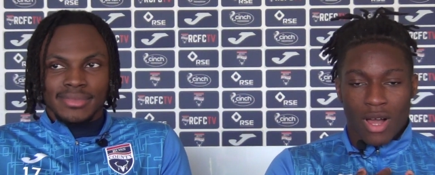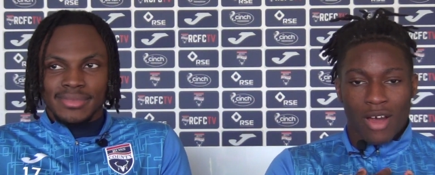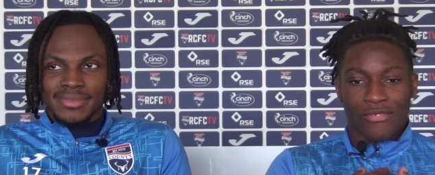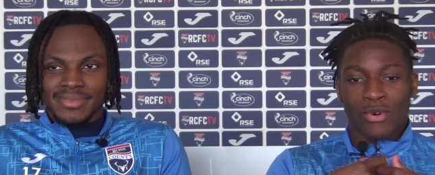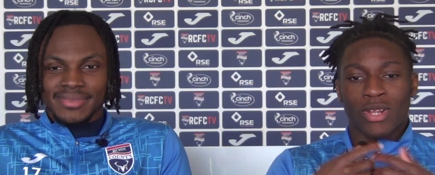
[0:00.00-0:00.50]

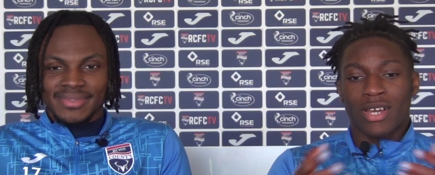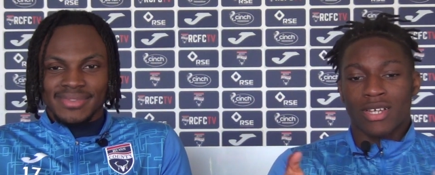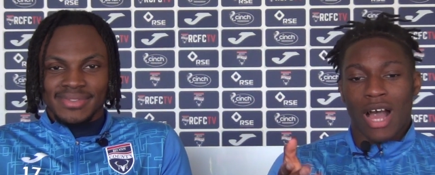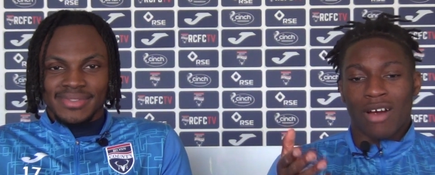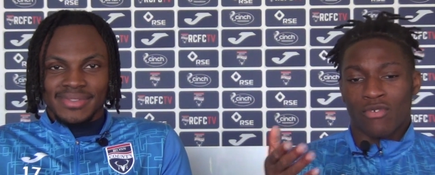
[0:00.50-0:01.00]
Speaker 1: I feel
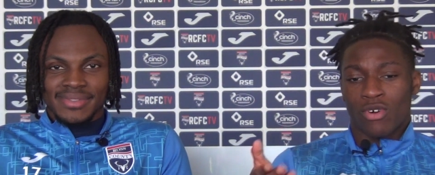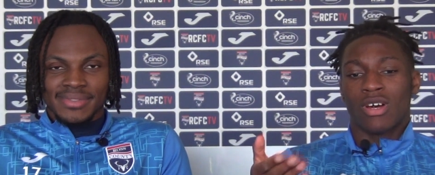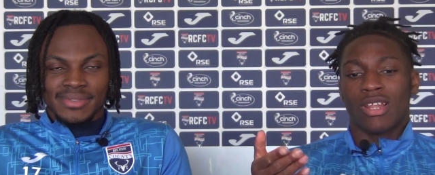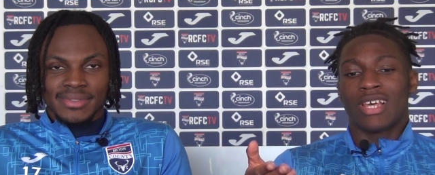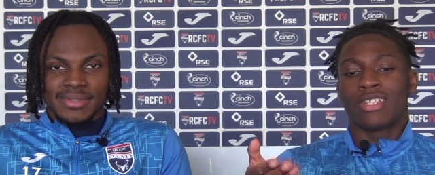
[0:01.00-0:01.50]
like I've
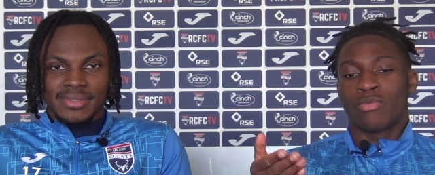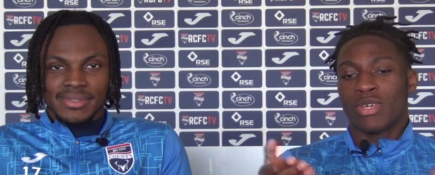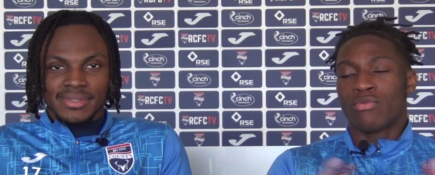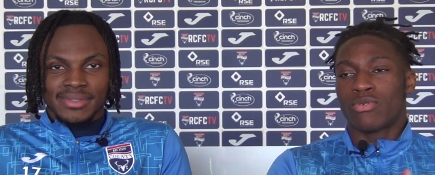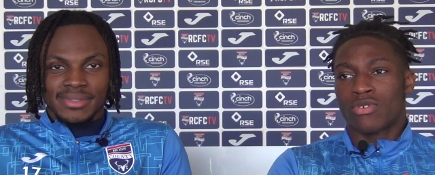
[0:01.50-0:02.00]
got to let
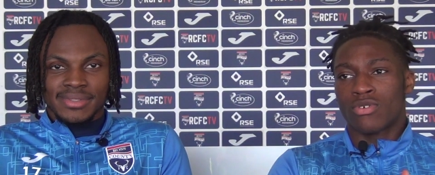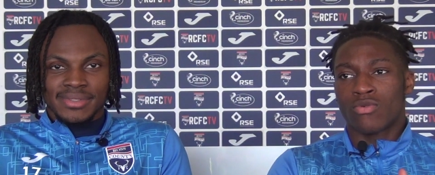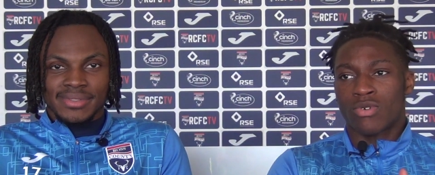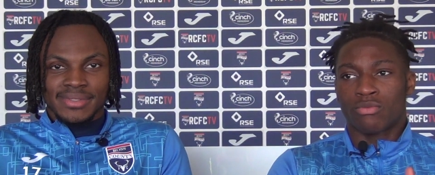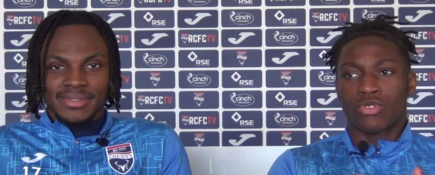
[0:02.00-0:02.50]
the people
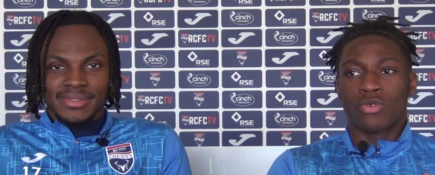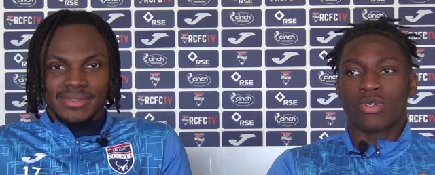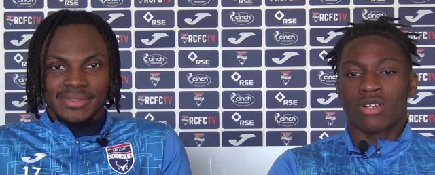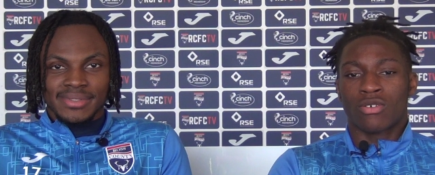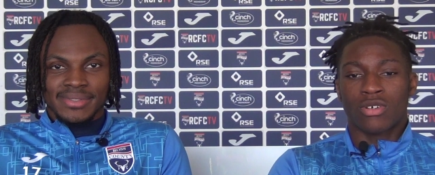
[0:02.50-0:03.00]
know what I'm
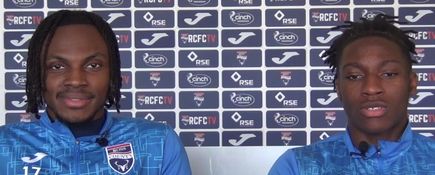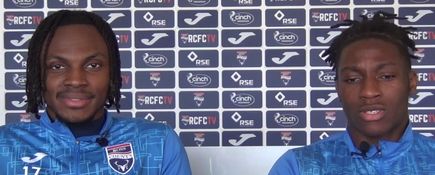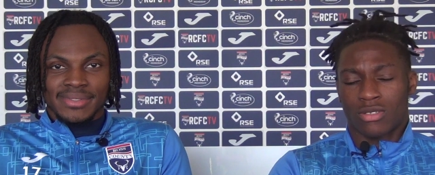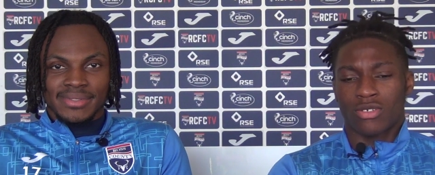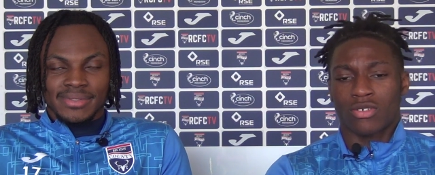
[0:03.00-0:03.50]
doing. I've
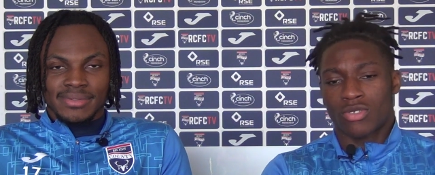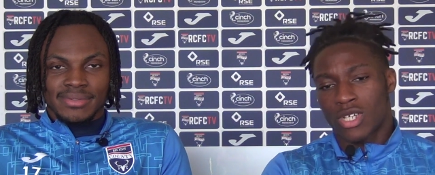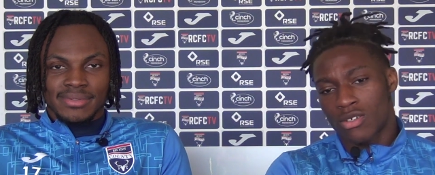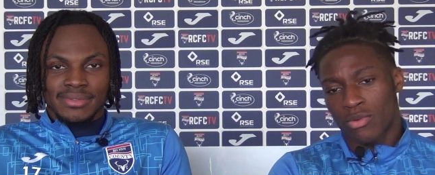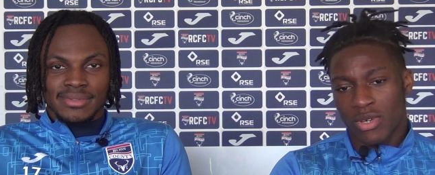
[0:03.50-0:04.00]
got to, you know,
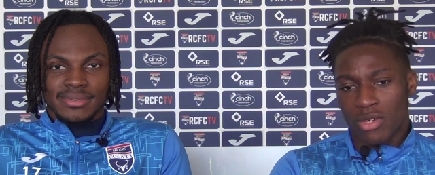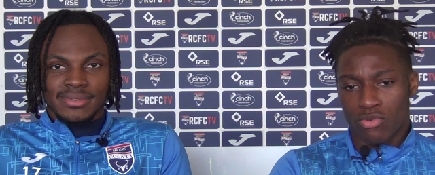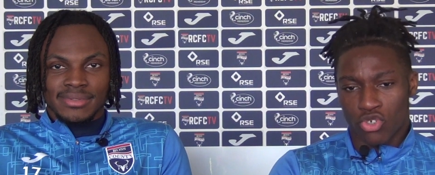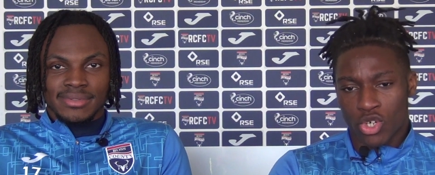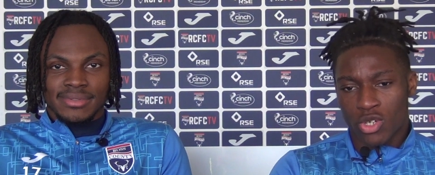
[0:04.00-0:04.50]
tell the
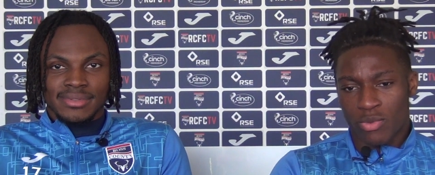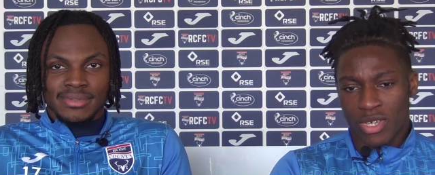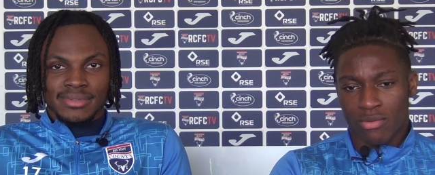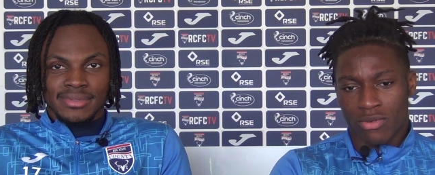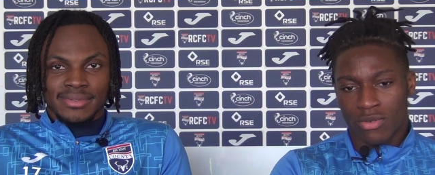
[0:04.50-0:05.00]
people, show the
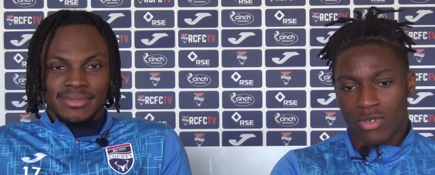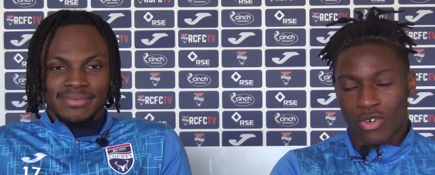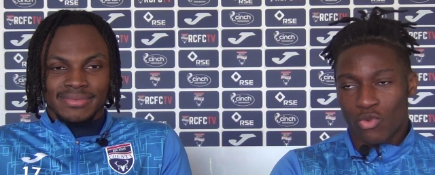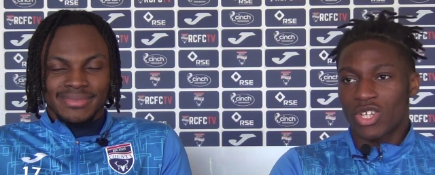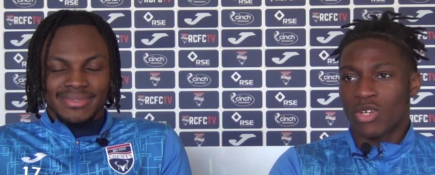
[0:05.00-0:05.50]
people
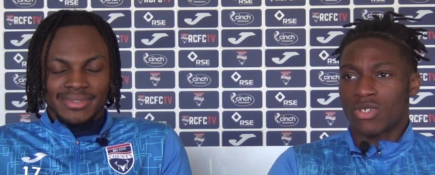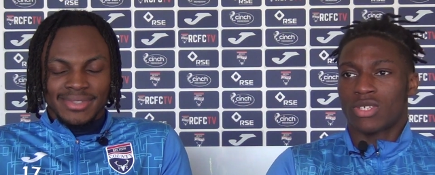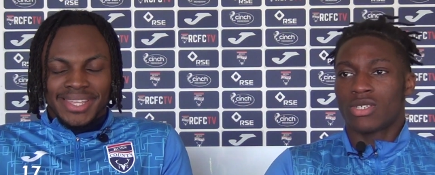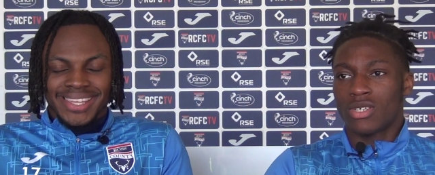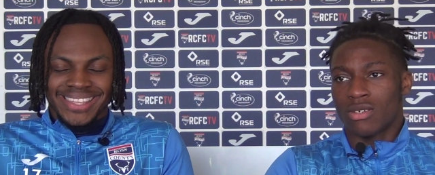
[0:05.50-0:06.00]
what they
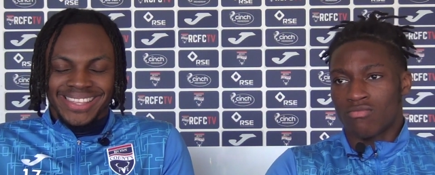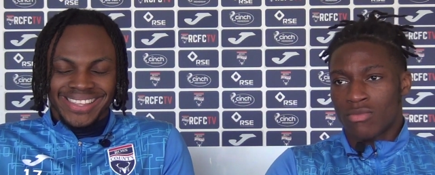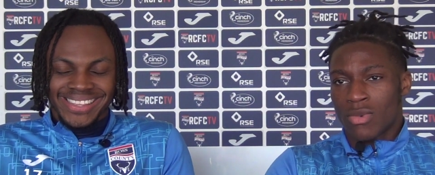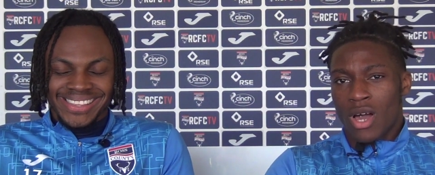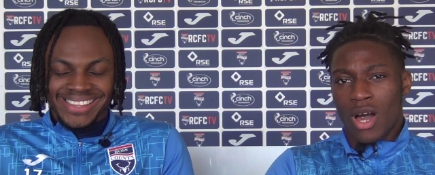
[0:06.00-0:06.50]
want to see.
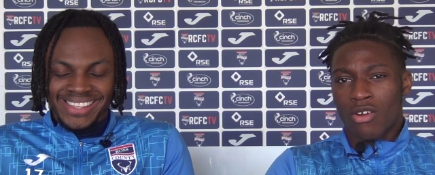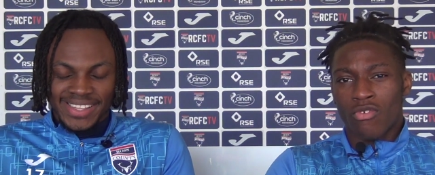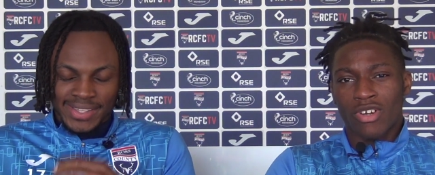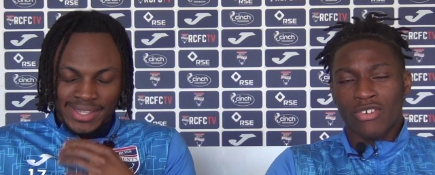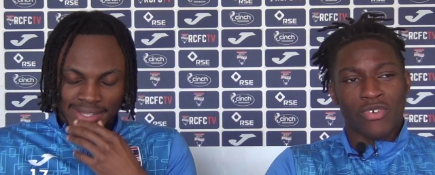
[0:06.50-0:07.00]
I
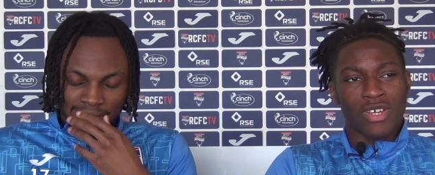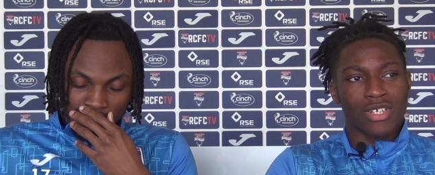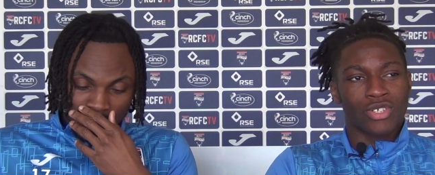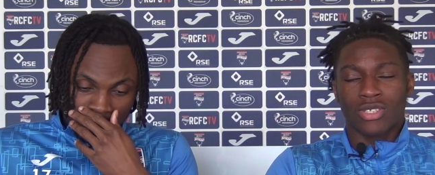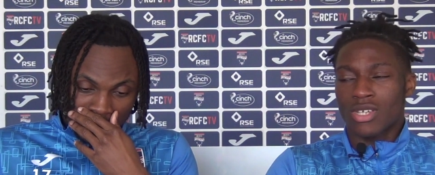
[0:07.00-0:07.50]
don't really
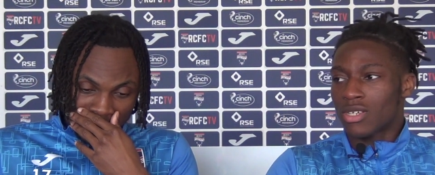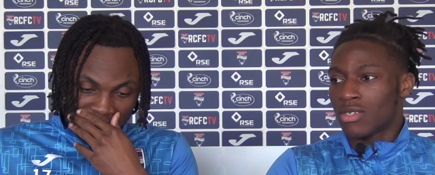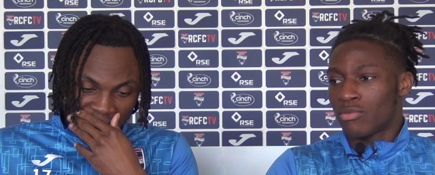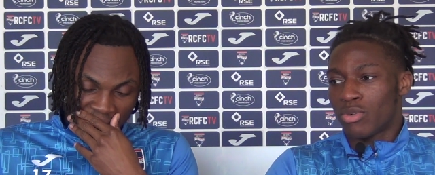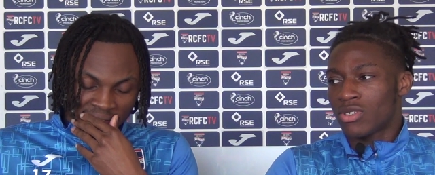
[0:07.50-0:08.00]
think I should
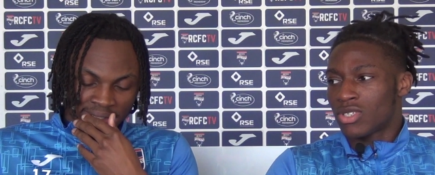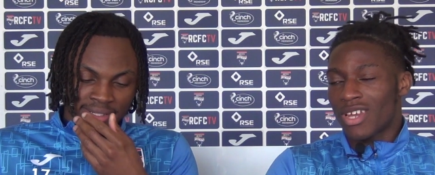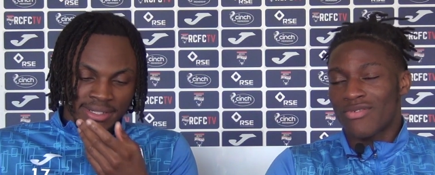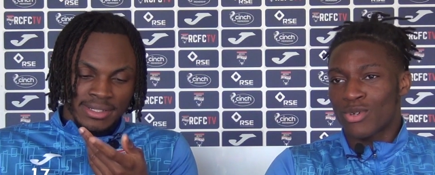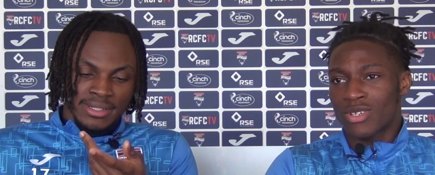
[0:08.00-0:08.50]
take it
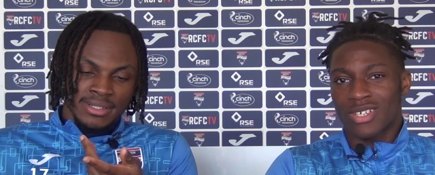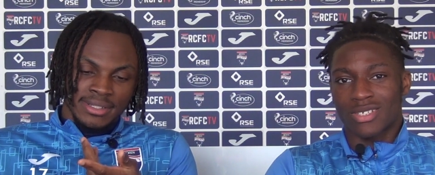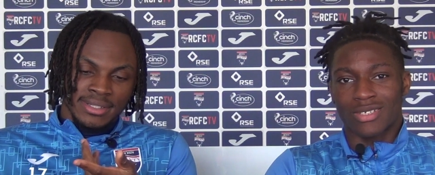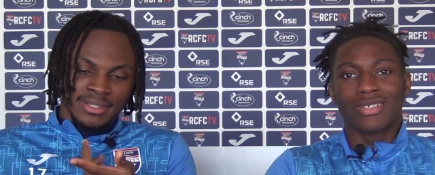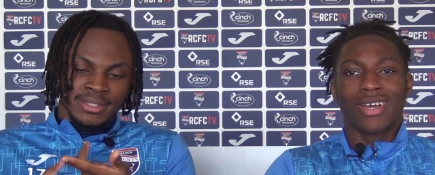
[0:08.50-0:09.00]
because everyone
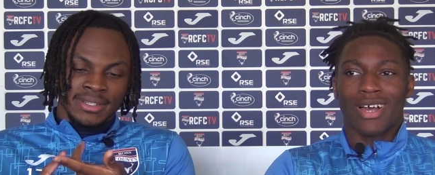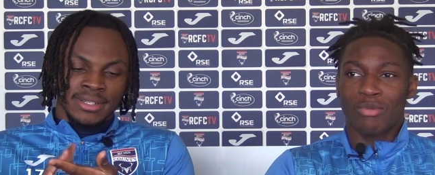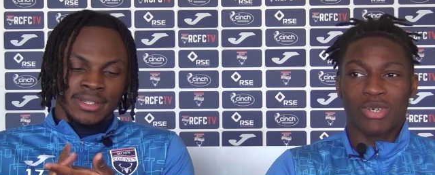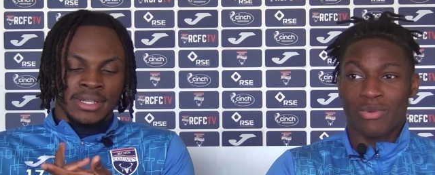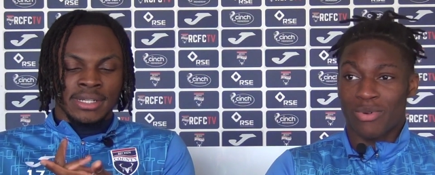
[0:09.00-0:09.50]
does it.
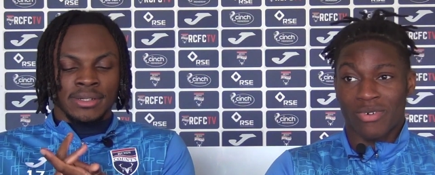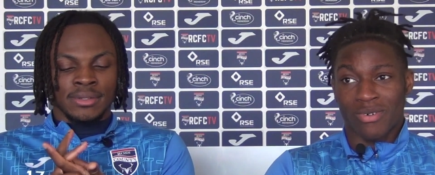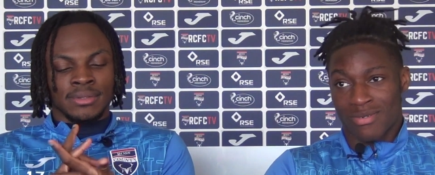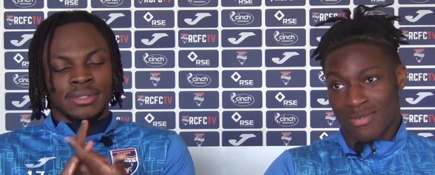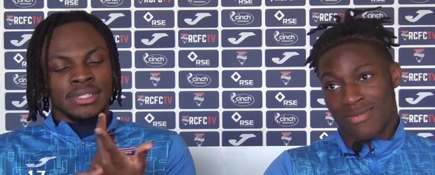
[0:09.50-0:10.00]
I'm gonna keep it
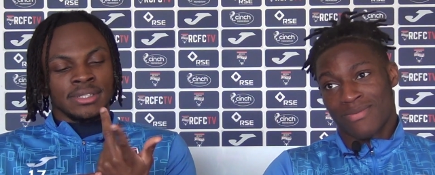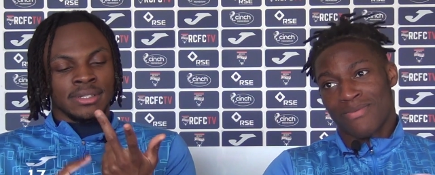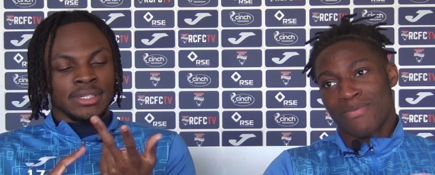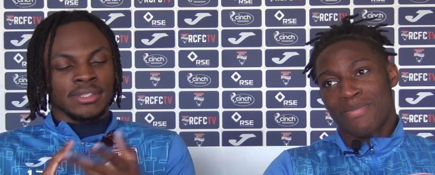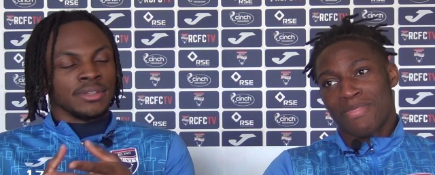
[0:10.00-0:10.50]
real. Well,
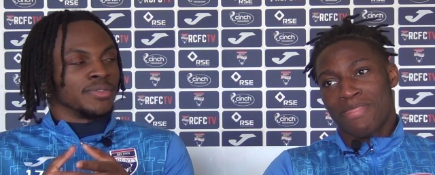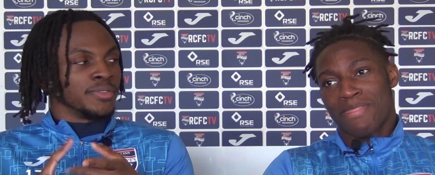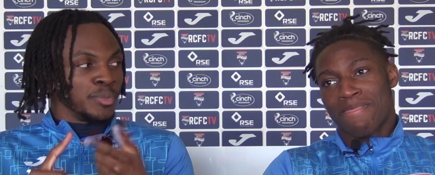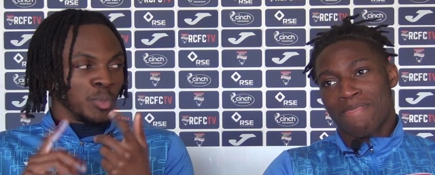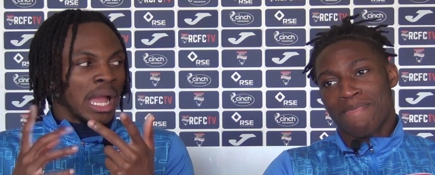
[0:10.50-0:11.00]
let's let's
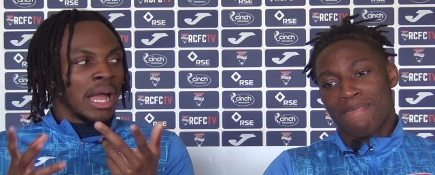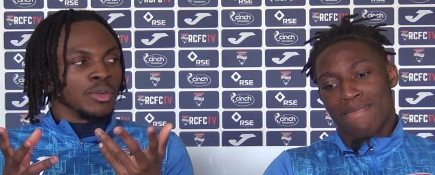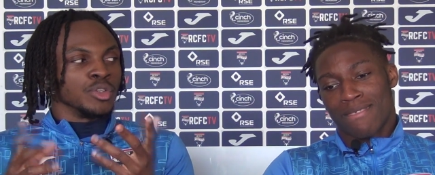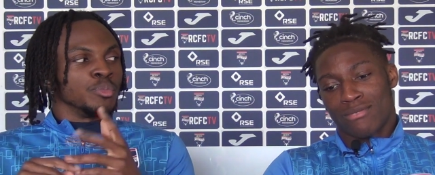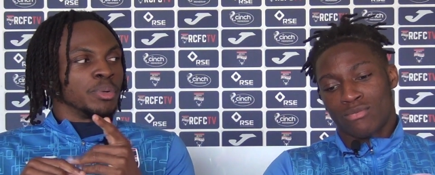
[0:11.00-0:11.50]
go through
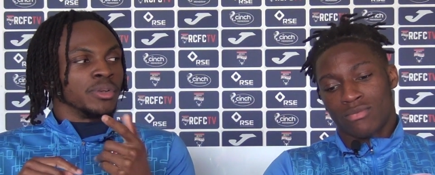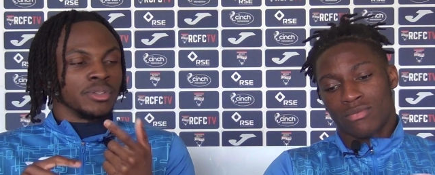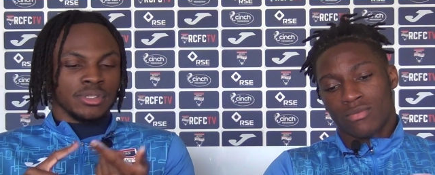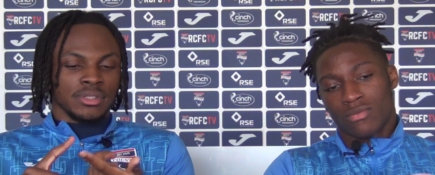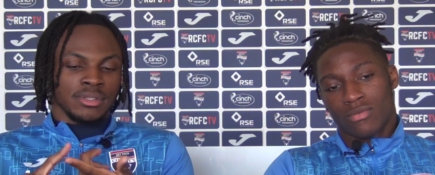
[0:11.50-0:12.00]
how you
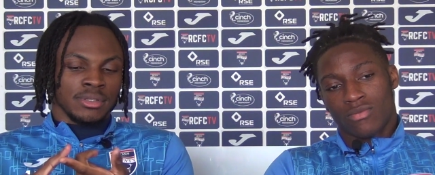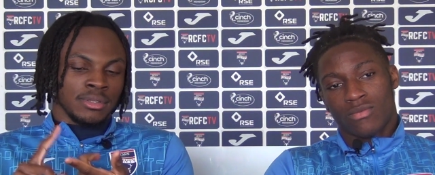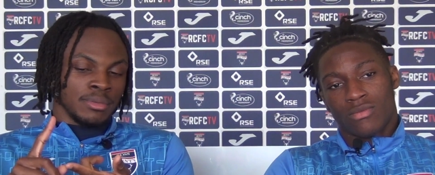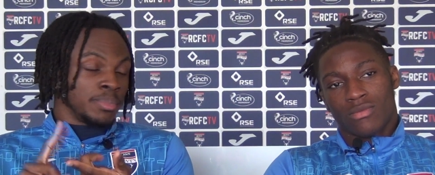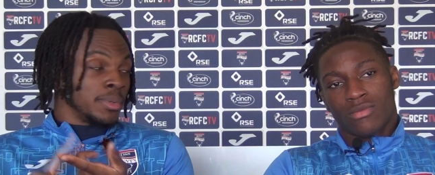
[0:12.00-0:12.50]
post. You